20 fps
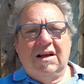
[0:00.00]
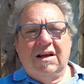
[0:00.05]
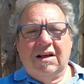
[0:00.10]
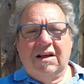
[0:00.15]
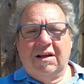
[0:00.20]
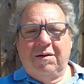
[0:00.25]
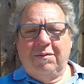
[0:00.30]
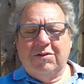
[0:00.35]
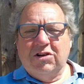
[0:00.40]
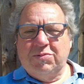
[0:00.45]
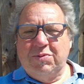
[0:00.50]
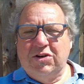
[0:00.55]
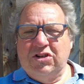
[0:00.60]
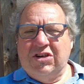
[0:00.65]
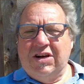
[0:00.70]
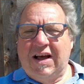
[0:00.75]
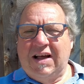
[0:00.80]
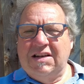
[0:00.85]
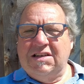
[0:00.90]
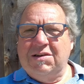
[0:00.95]
I've just been
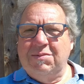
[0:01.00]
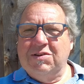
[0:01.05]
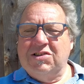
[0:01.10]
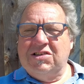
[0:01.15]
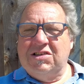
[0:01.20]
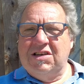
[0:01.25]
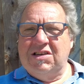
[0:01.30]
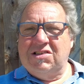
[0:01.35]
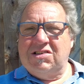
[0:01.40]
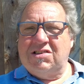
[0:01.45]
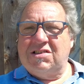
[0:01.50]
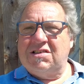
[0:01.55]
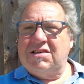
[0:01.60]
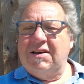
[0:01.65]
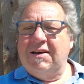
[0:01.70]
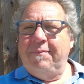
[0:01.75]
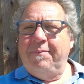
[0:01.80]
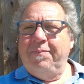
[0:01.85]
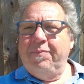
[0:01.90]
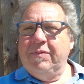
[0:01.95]
chatting to my
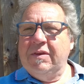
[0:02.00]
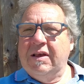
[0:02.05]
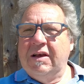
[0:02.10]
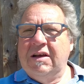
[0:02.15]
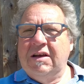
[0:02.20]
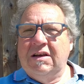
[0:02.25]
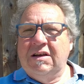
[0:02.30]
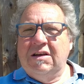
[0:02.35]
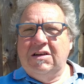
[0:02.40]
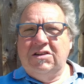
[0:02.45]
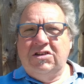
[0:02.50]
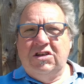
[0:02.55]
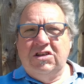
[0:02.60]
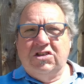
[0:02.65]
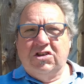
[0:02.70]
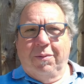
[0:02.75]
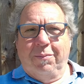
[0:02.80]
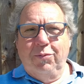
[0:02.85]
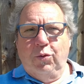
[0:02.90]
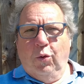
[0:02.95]
sis.
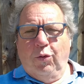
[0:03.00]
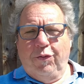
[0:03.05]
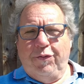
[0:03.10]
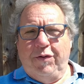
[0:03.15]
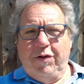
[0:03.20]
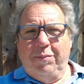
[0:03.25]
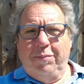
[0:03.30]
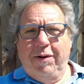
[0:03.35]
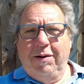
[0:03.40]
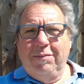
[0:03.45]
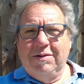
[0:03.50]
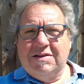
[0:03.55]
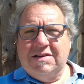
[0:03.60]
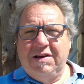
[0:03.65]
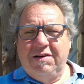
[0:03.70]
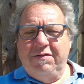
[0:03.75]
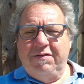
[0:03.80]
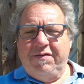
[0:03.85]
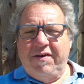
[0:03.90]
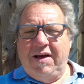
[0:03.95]
She's up north at the moment,
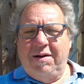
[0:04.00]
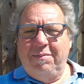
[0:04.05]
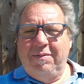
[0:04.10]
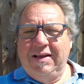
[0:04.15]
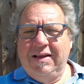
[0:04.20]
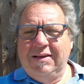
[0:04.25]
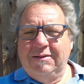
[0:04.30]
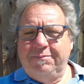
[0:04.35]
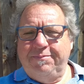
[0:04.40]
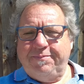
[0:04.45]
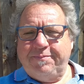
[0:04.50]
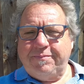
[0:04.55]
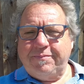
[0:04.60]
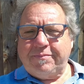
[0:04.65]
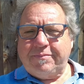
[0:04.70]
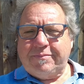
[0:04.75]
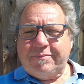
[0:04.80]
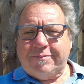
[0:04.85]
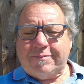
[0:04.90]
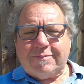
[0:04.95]
seeing family.
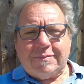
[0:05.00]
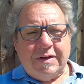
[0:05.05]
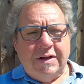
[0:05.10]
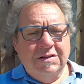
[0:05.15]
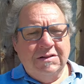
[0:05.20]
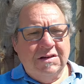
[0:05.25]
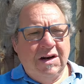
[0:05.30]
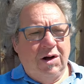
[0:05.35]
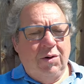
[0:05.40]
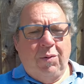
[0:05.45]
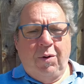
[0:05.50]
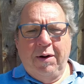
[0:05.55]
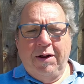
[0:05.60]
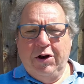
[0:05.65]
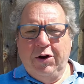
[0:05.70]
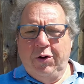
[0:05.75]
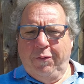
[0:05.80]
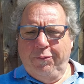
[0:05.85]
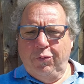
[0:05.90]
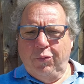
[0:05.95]
I don't know why
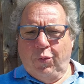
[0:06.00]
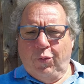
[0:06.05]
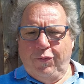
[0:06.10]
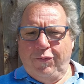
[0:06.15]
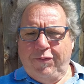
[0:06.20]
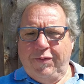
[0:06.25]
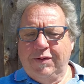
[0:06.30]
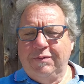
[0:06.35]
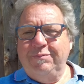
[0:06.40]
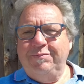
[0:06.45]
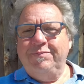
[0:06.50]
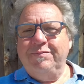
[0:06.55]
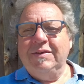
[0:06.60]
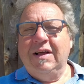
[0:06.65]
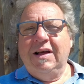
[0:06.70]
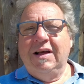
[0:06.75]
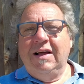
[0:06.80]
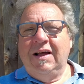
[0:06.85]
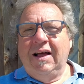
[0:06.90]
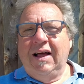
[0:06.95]
it's not north.
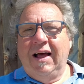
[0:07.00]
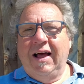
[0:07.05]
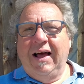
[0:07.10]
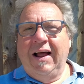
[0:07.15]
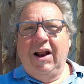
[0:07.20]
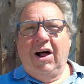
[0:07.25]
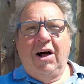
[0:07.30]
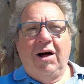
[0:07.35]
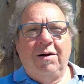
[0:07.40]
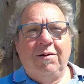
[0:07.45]
And